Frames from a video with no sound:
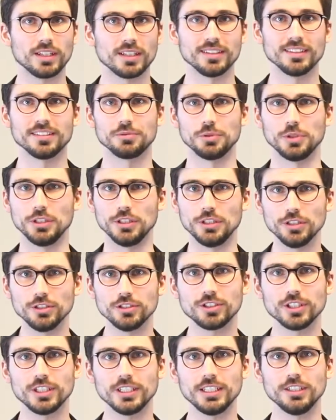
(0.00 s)
this will
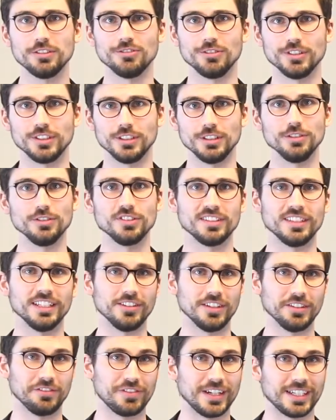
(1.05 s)
usually reduce their
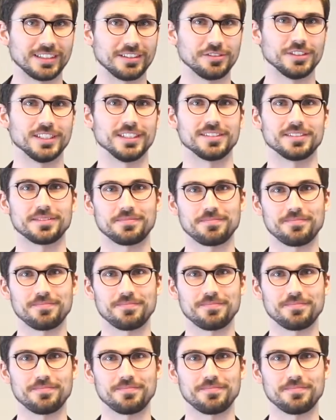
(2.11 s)
effectiveness.